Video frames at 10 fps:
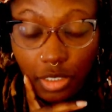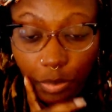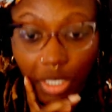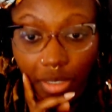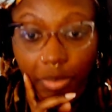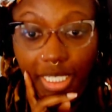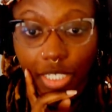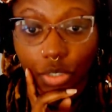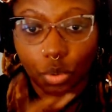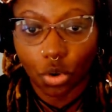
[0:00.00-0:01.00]
to become
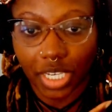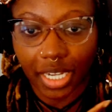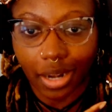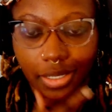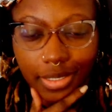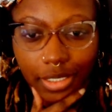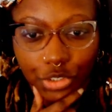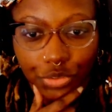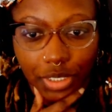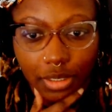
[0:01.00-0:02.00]
legal or get out of this
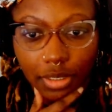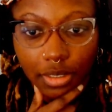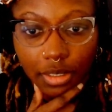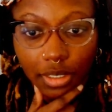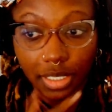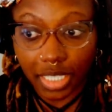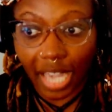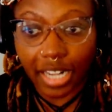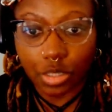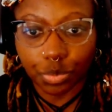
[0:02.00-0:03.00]
country. Because
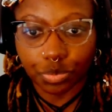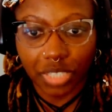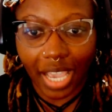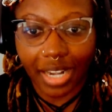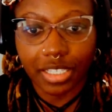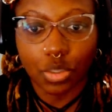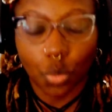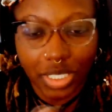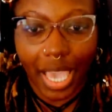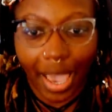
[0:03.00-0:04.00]
that is
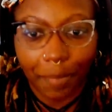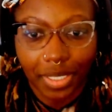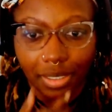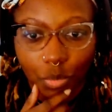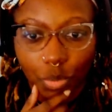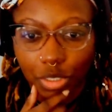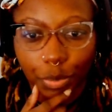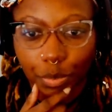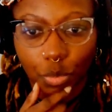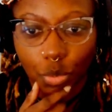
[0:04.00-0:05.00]
what's happening, whether
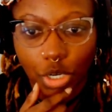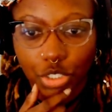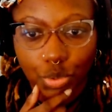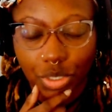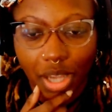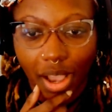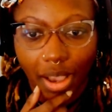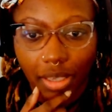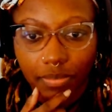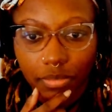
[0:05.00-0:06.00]
people want it to or
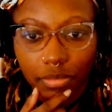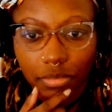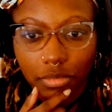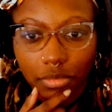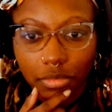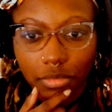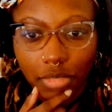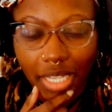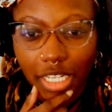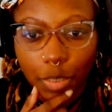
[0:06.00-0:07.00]
not.
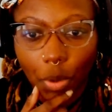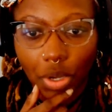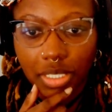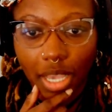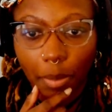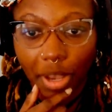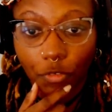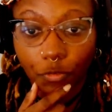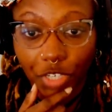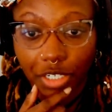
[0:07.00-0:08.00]
At this point, it's not
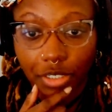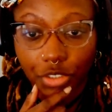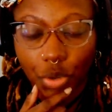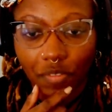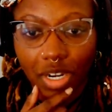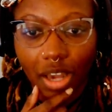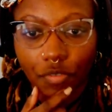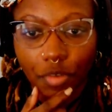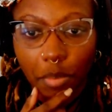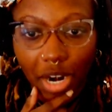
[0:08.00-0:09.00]
about fear. You have a lot
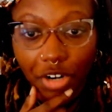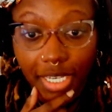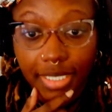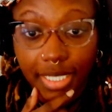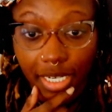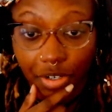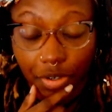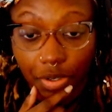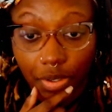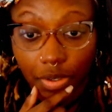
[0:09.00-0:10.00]
of Americans here.
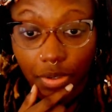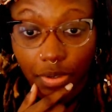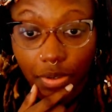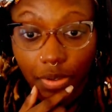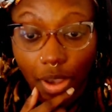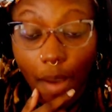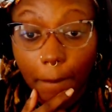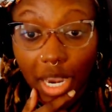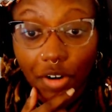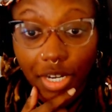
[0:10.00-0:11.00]

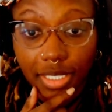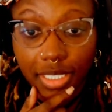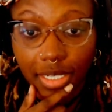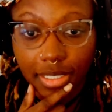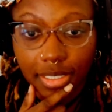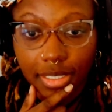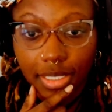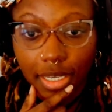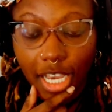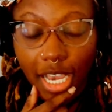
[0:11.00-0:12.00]
American citizens.
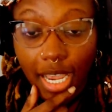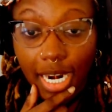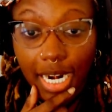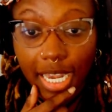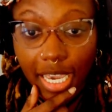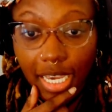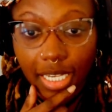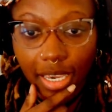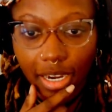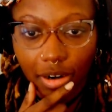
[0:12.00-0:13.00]

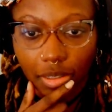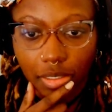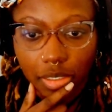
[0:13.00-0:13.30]
Legally here.